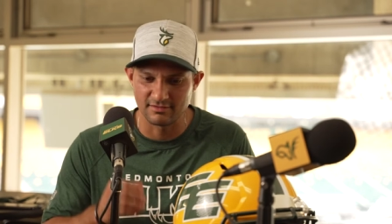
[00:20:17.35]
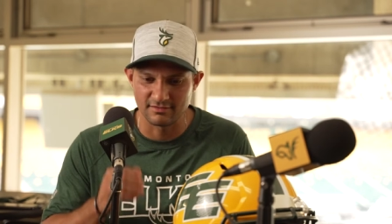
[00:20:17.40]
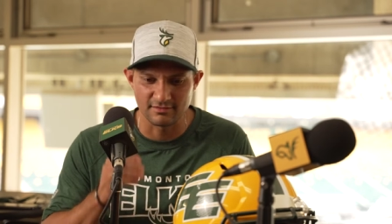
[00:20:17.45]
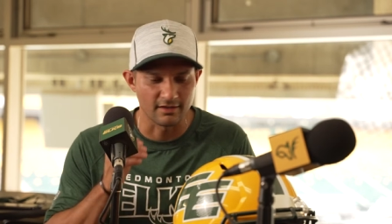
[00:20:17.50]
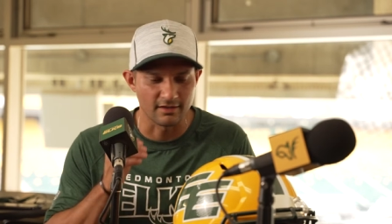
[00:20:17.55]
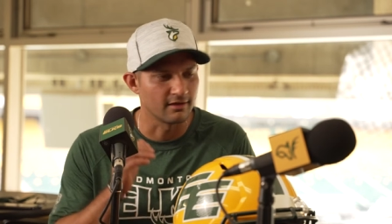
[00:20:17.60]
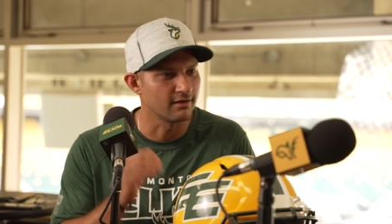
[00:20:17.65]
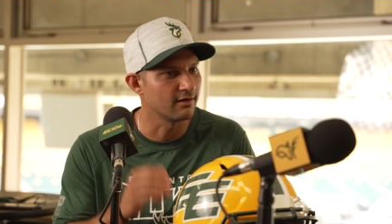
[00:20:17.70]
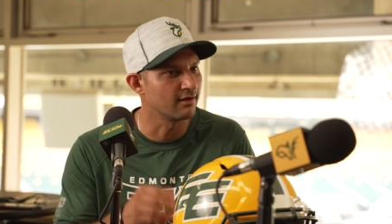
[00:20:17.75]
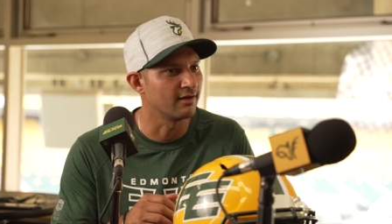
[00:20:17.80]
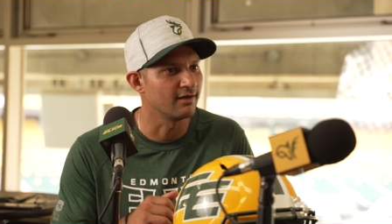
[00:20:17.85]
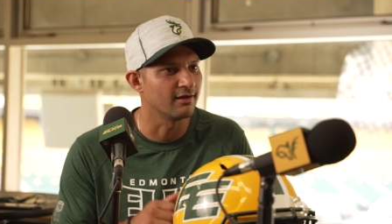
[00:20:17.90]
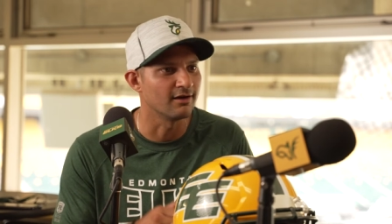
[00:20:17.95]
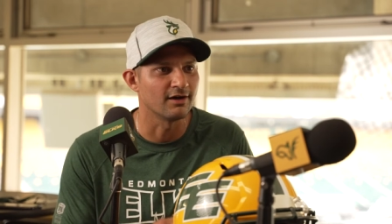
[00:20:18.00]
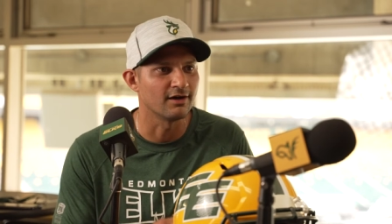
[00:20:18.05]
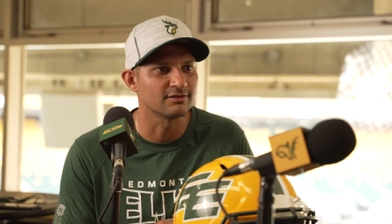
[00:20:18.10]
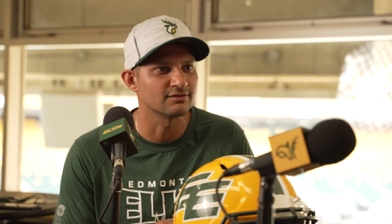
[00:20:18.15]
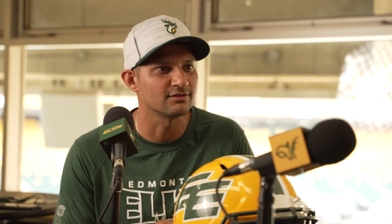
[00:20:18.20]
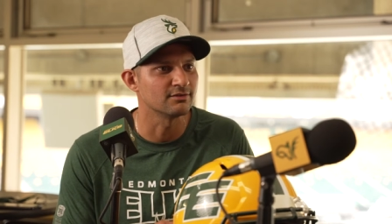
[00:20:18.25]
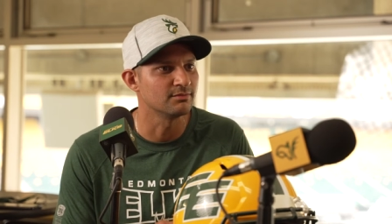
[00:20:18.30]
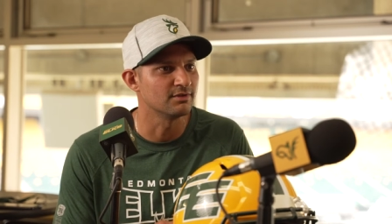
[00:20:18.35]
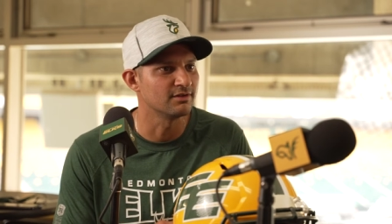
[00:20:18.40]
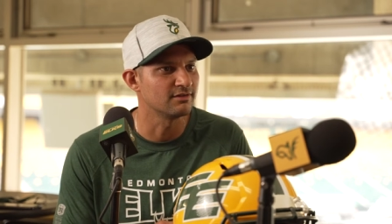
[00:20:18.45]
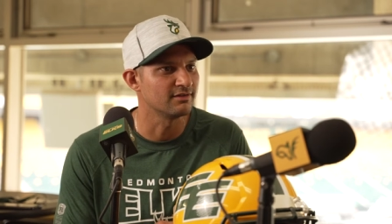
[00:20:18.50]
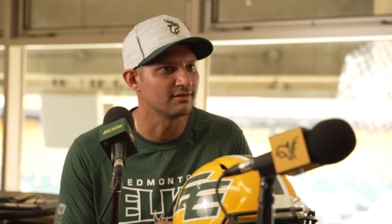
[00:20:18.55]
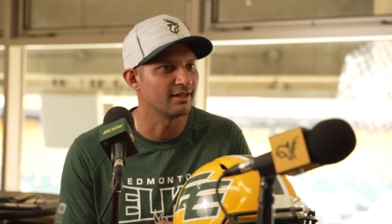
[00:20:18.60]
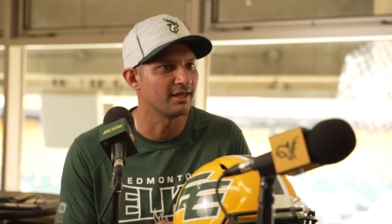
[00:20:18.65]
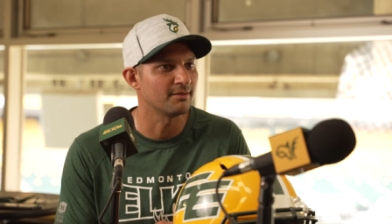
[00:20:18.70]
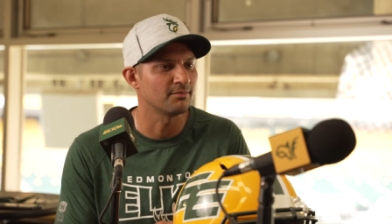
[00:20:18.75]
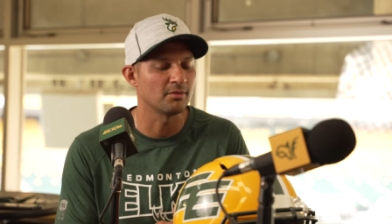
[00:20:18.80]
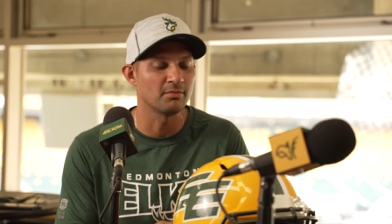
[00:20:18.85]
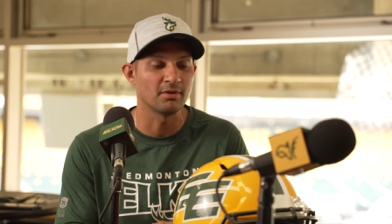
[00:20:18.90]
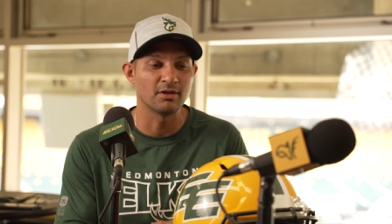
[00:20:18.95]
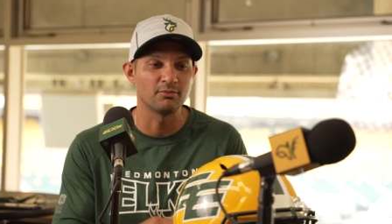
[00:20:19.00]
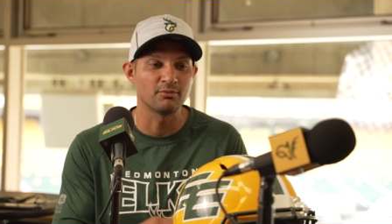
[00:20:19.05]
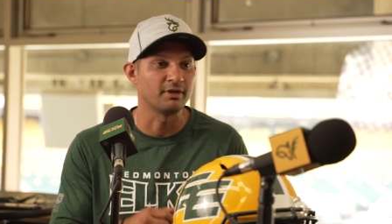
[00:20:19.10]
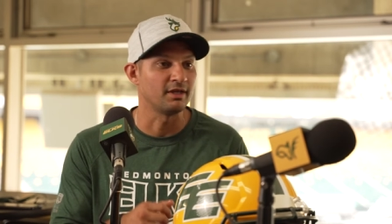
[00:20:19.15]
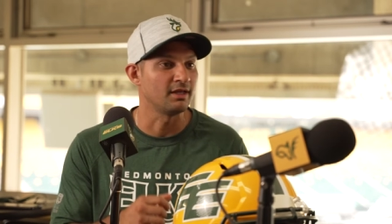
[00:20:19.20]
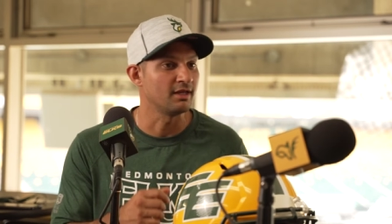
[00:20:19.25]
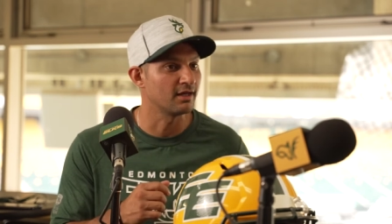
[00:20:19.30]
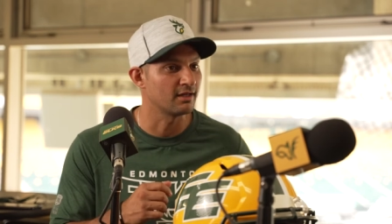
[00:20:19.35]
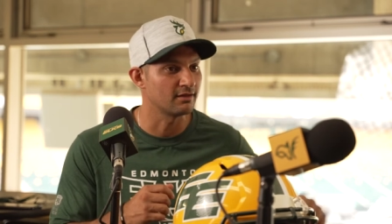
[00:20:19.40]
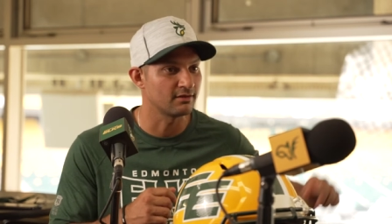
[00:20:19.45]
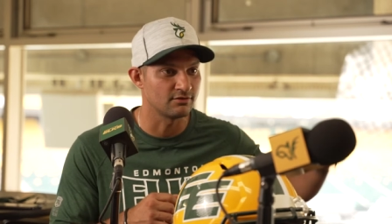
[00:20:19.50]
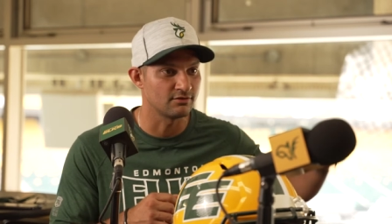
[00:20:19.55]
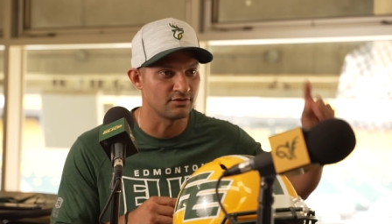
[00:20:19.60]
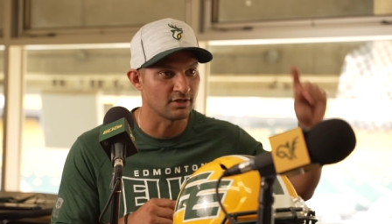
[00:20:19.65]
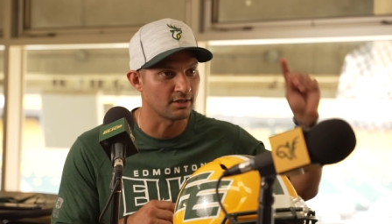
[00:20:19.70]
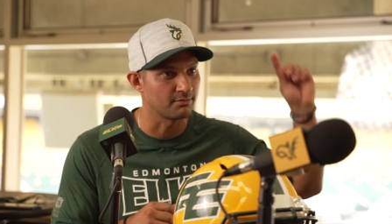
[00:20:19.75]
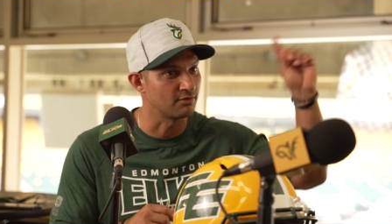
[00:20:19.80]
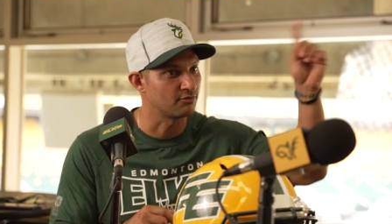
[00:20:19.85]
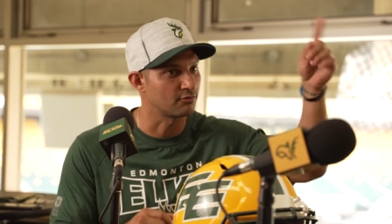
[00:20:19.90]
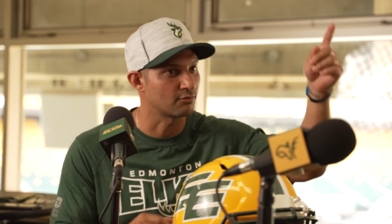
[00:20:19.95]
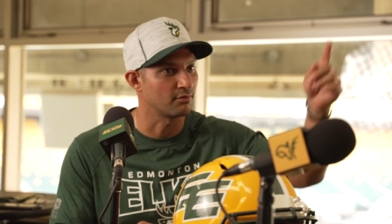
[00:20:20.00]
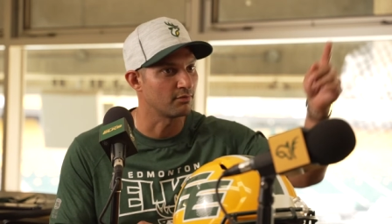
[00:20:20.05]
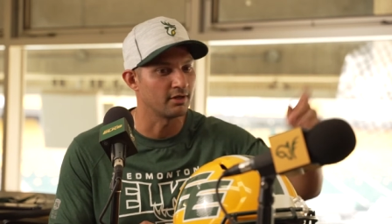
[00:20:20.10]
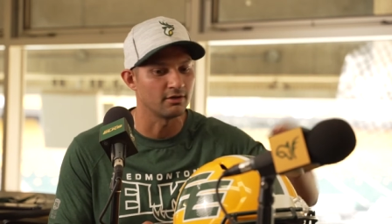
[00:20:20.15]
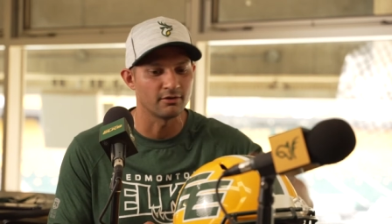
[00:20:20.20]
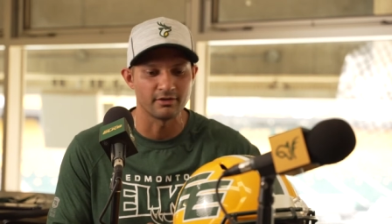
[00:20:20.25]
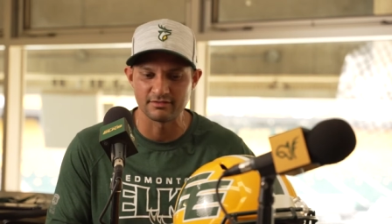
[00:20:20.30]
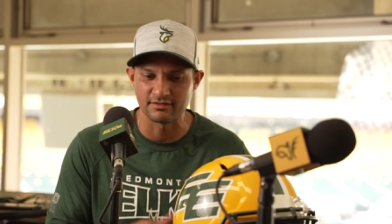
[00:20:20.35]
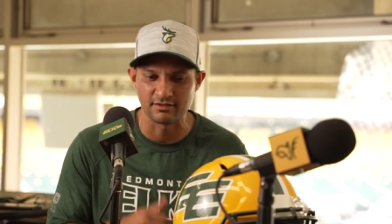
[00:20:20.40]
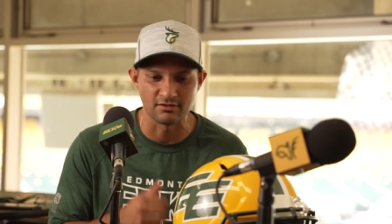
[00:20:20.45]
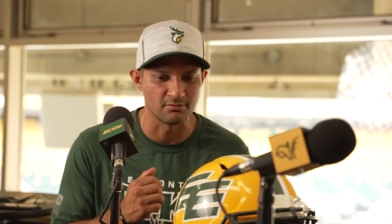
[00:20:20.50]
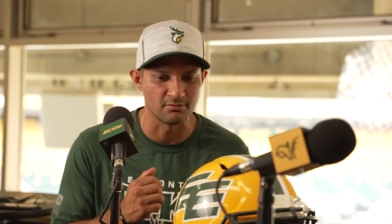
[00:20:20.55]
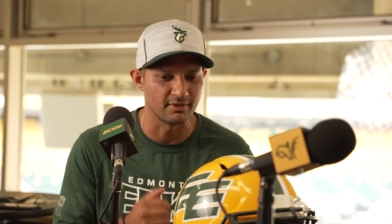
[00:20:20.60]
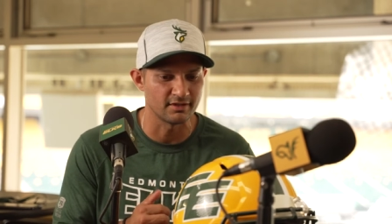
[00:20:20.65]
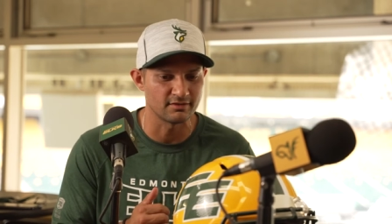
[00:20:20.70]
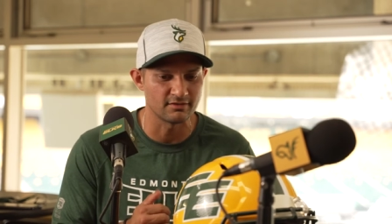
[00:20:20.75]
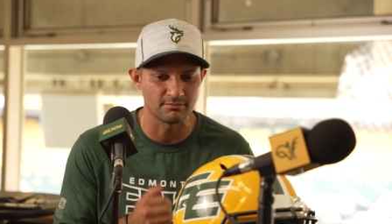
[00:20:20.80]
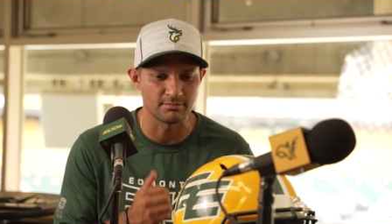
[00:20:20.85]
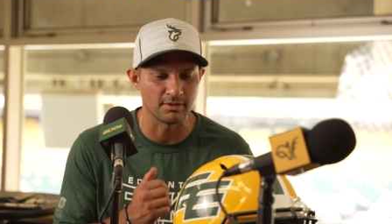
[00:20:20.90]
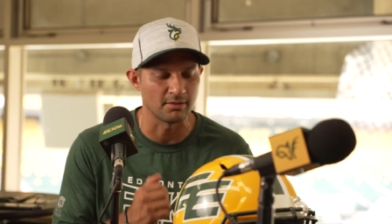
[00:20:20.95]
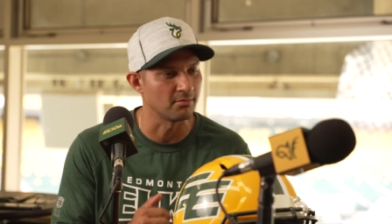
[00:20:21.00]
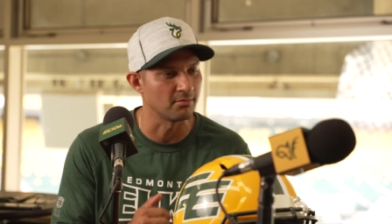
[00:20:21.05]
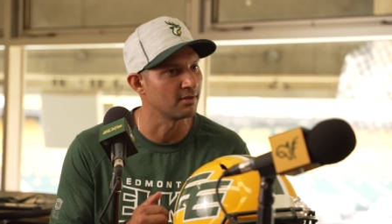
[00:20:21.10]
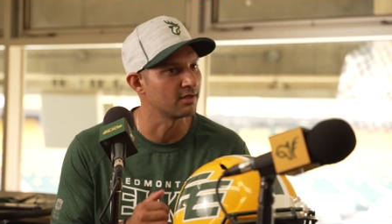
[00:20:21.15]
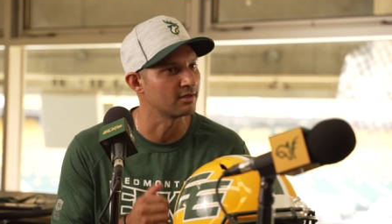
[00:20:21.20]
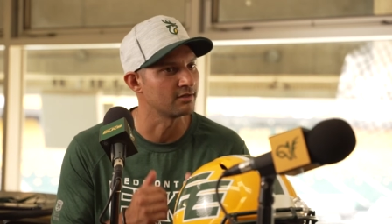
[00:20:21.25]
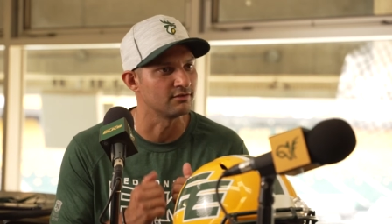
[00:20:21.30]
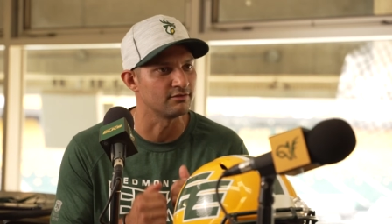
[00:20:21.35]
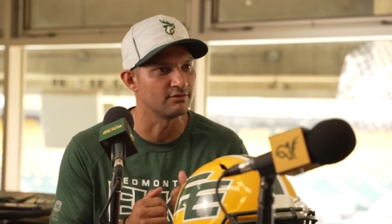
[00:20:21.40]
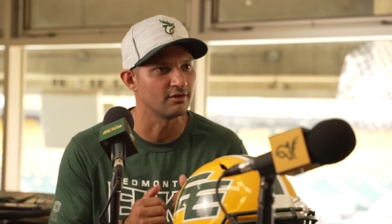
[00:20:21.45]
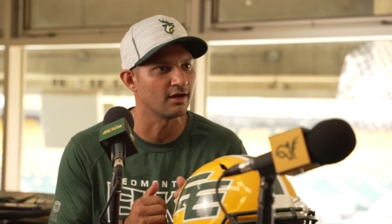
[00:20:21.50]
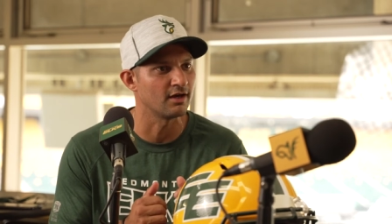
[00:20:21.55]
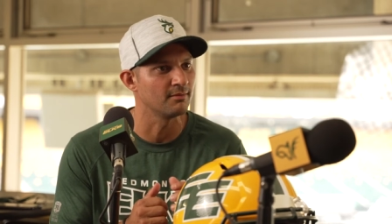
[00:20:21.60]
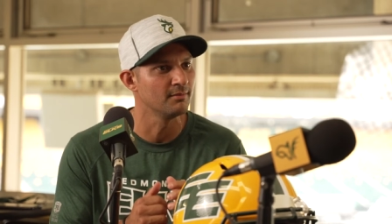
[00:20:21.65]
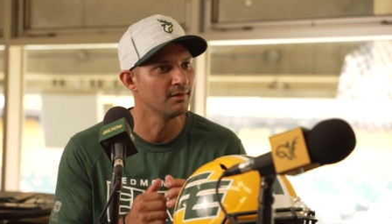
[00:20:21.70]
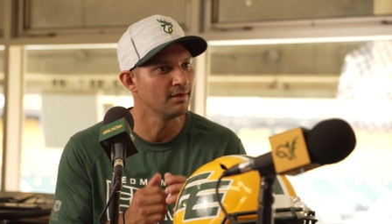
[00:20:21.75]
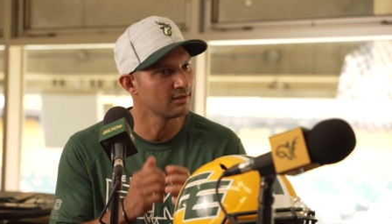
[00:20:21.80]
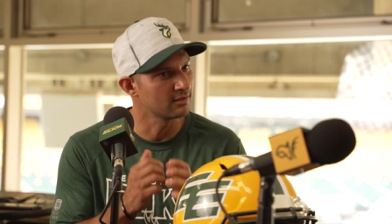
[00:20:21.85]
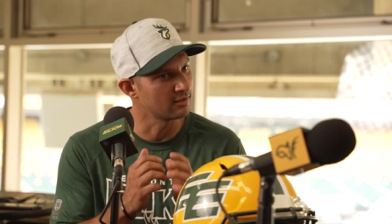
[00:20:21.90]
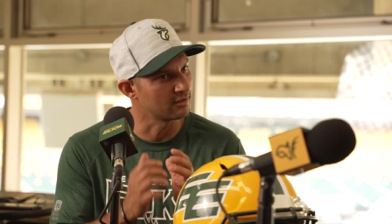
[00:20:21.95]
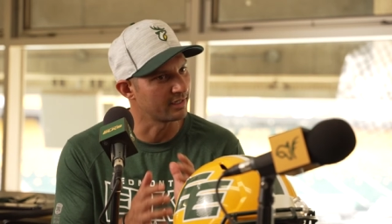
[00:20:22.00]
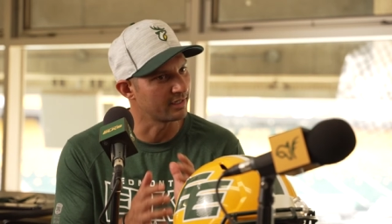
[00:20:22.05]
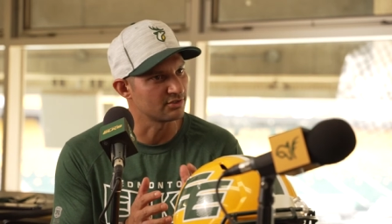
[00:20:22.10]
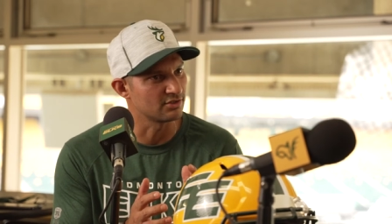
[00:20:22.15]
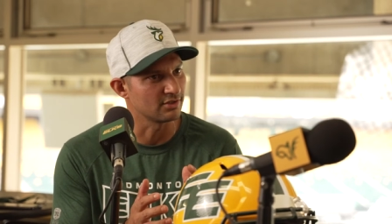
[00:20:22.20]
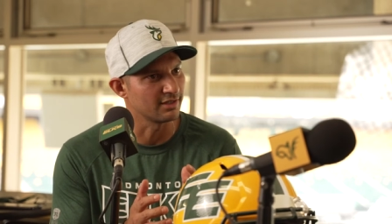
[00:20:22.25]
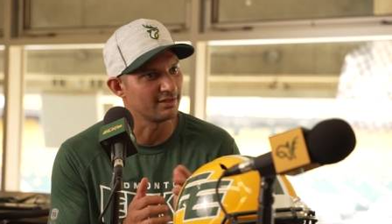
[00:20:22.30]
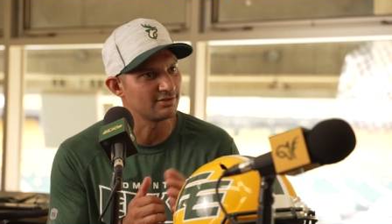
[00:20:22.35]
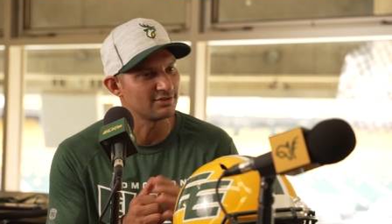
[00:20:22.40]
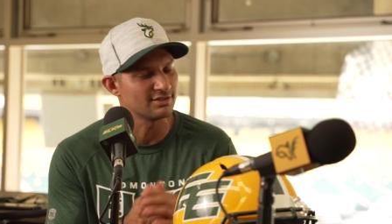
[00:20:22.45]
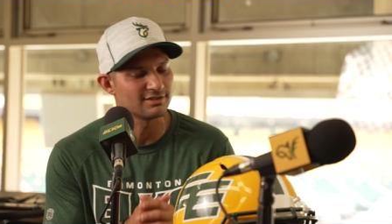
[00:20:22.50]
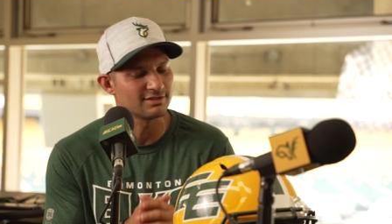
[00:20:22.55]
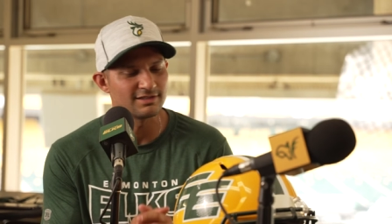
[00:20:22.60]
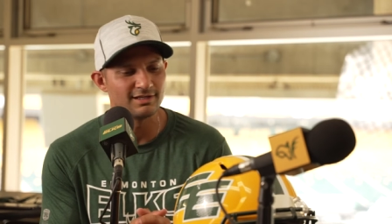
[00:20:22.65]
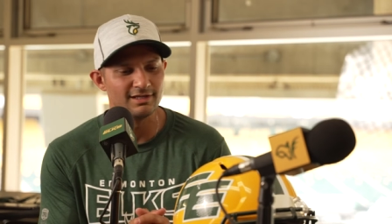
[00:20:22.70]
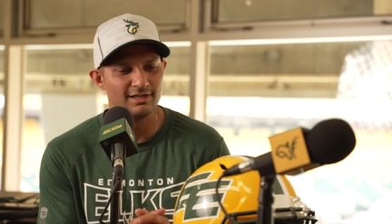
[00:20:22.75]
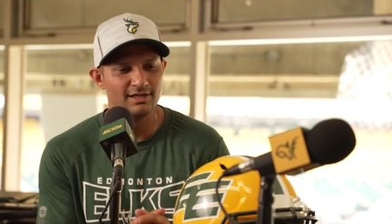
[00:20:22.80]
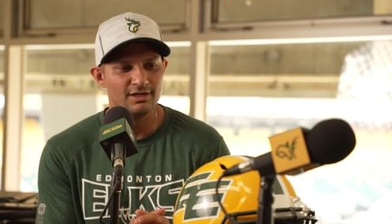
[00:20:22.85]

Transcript: He's like, hey, awesome, this and that, blah, blah. When he got a job in Toronto, I sent him a message, blah, blah, blah, good job, congratulations.